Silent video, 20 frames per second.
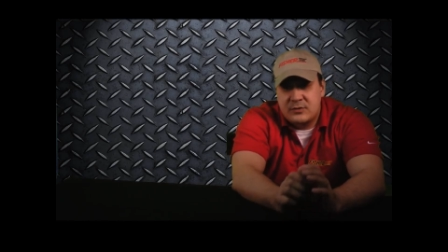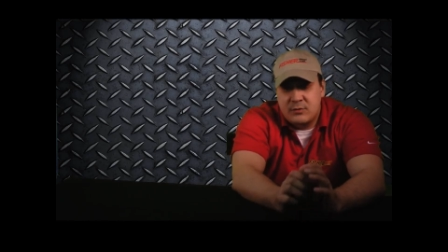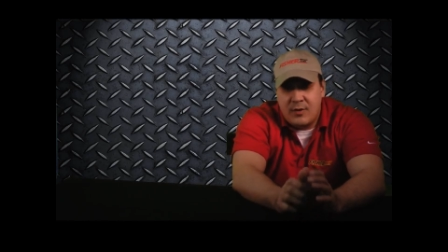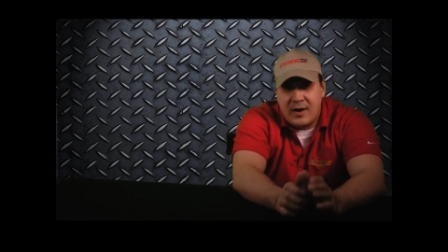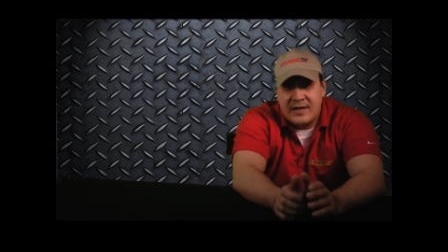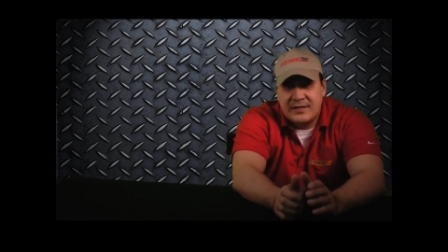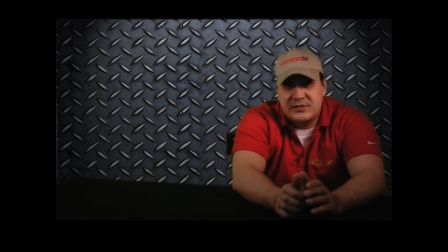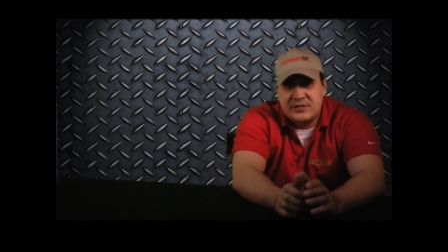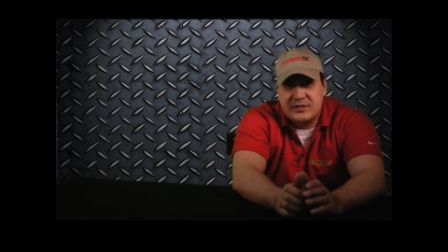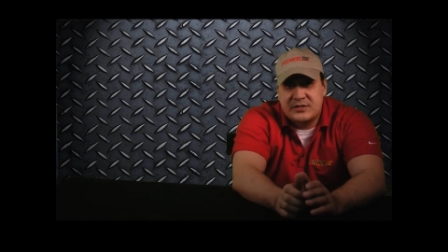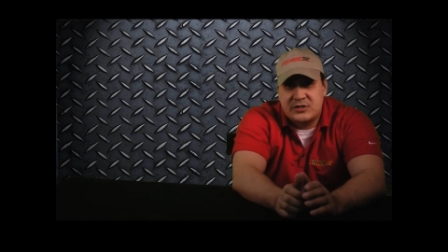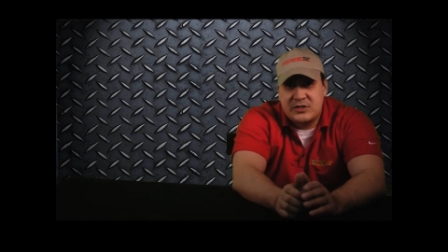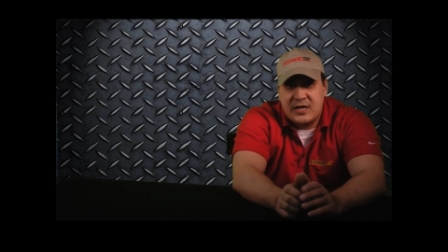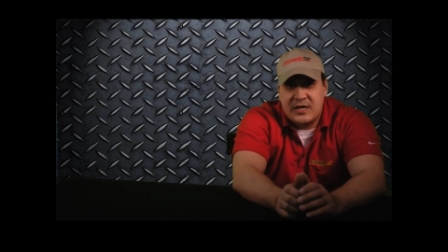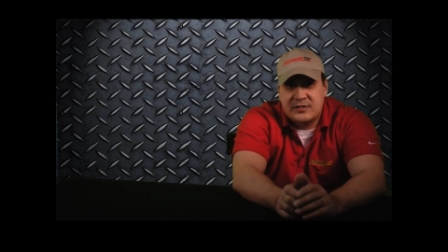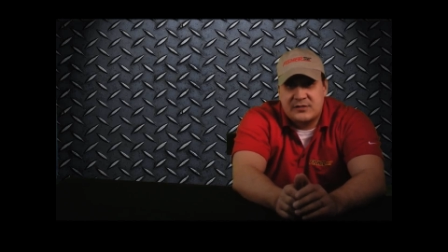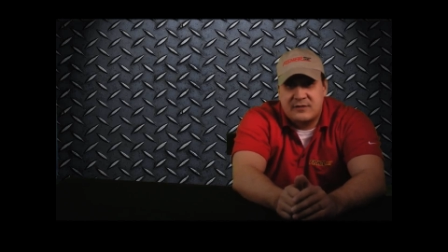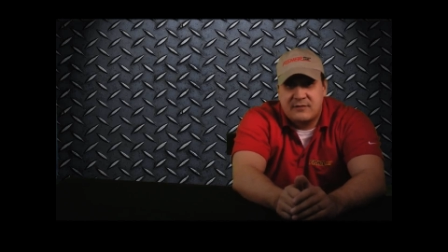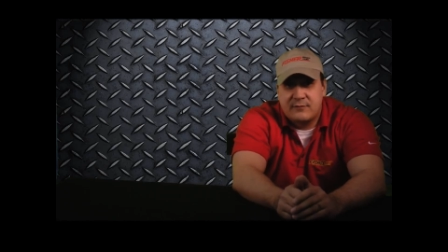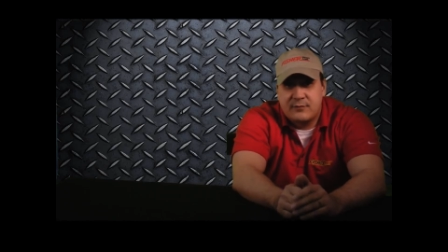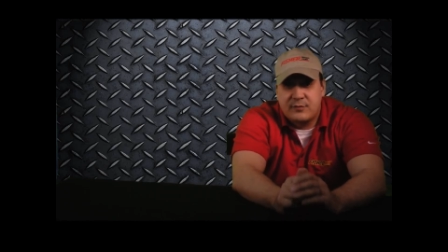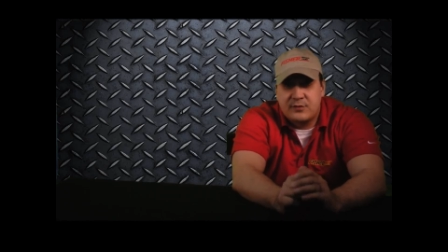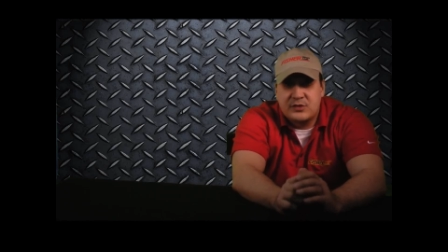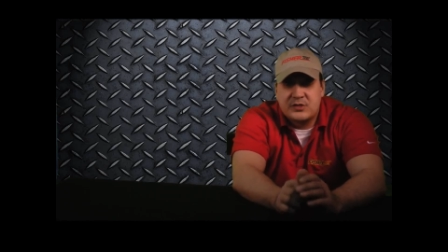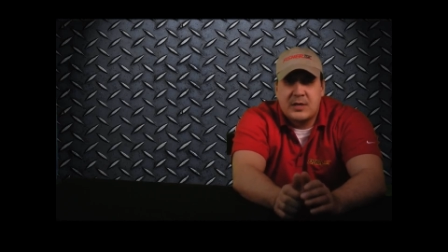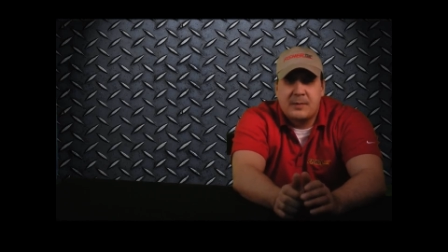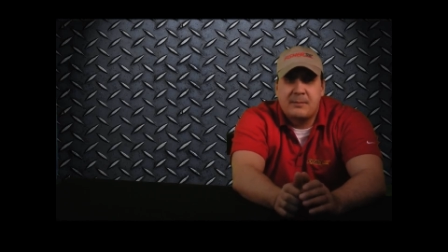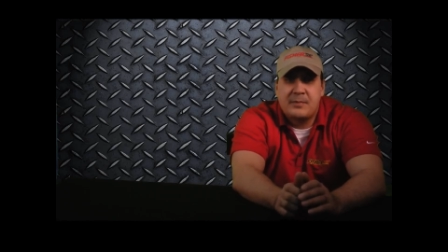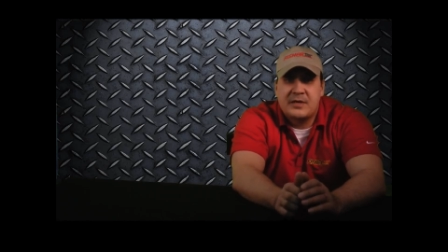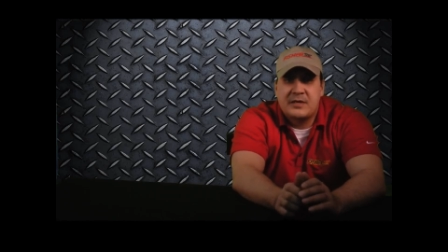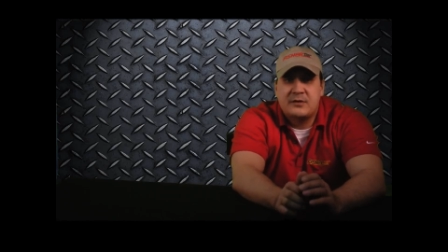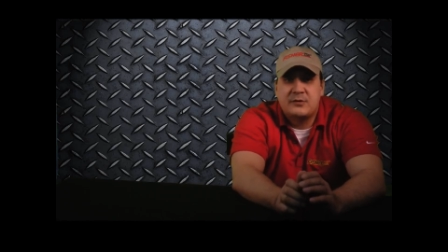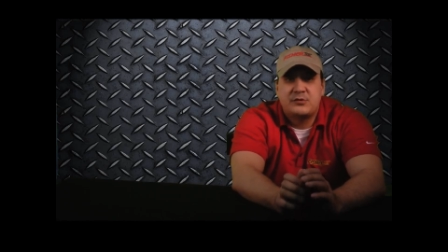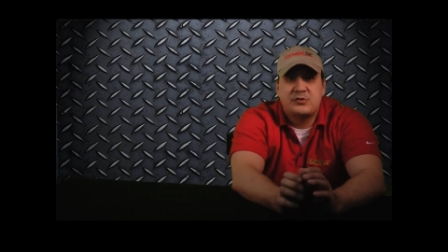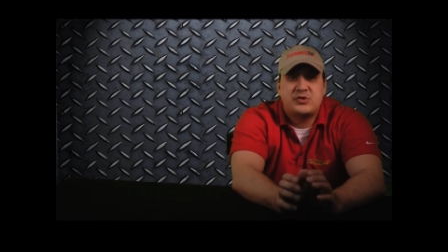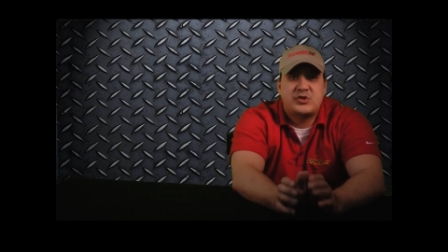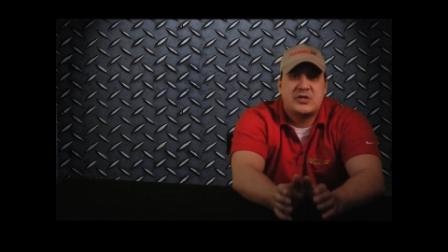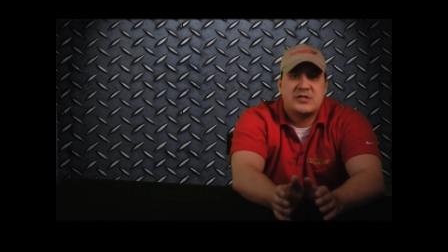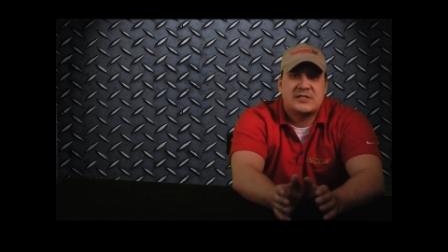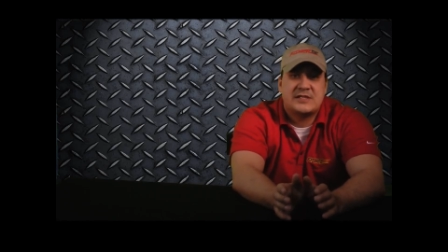do I suggest for somebody
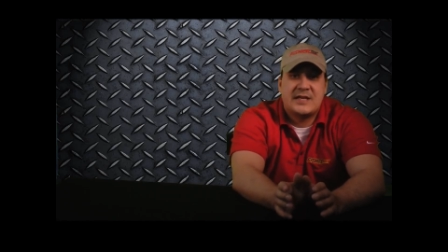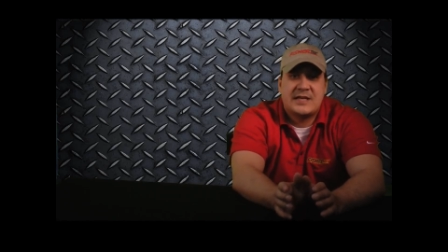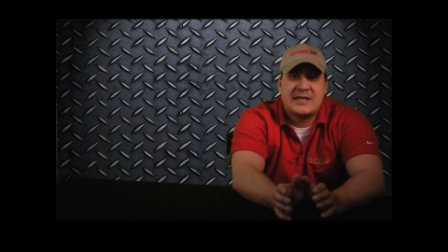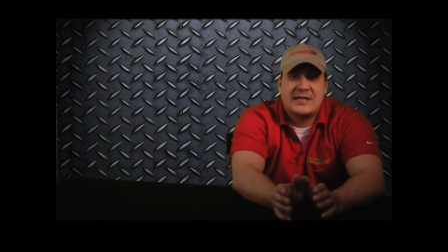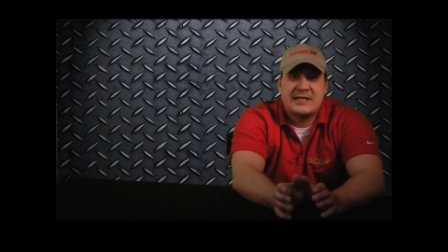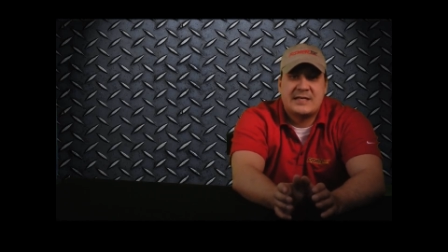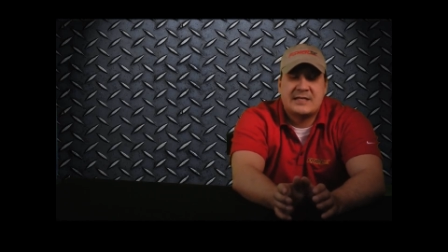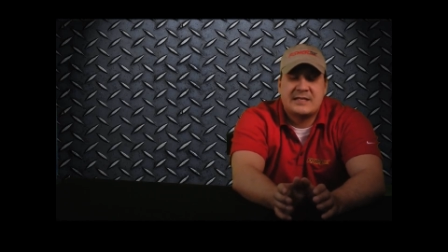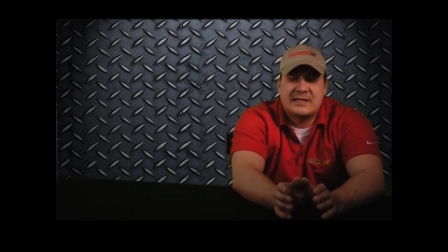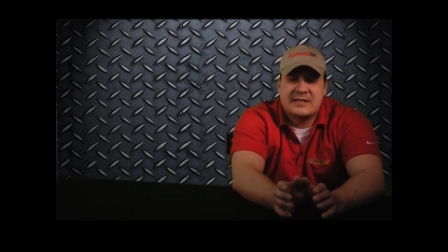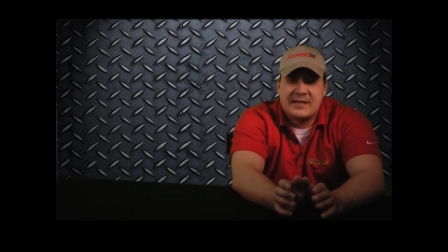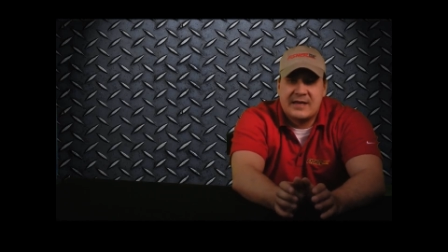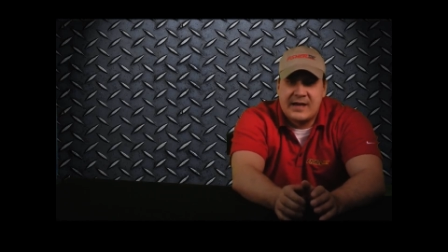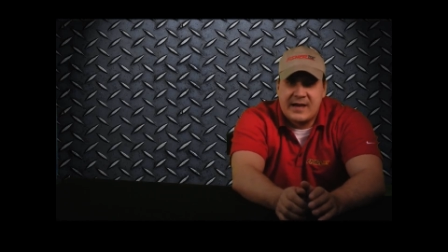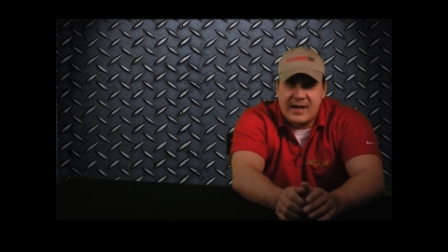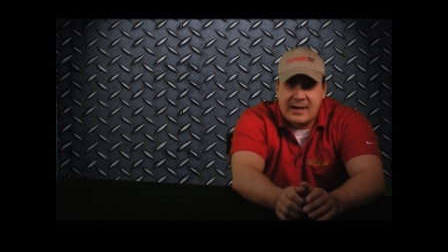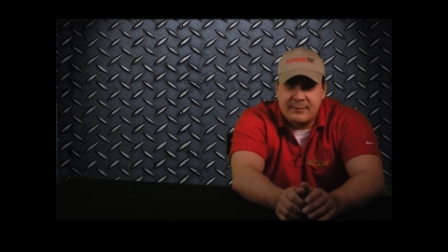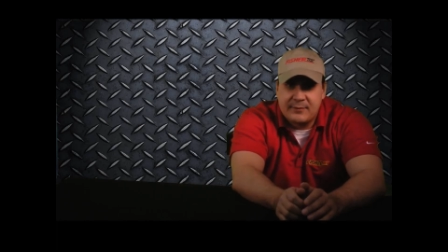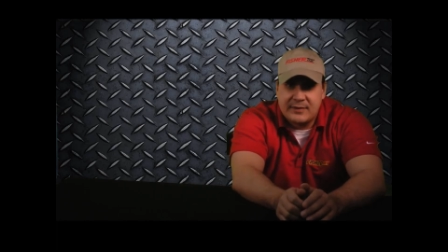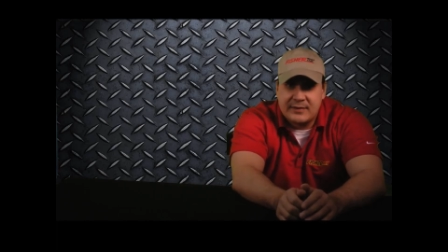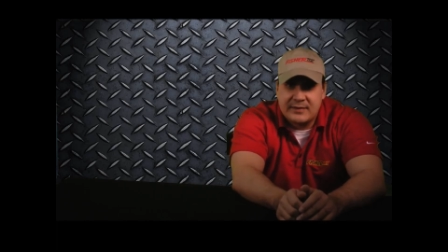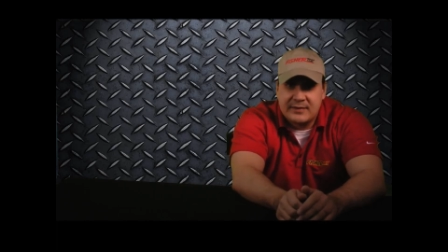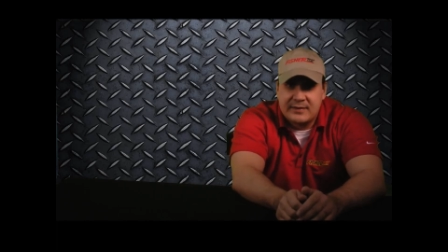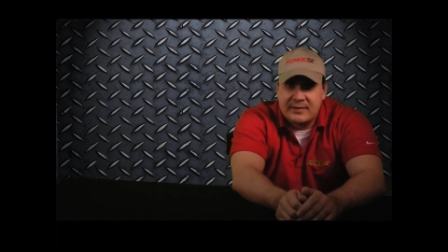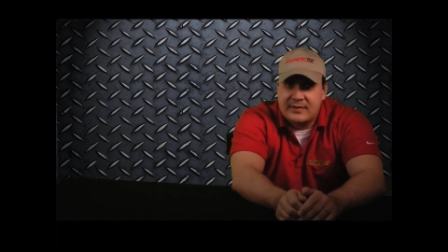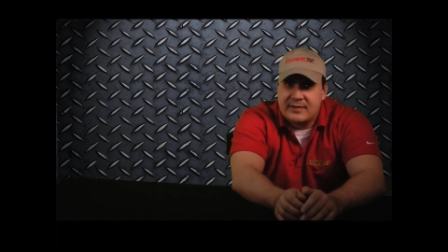who's just getting into the hobby?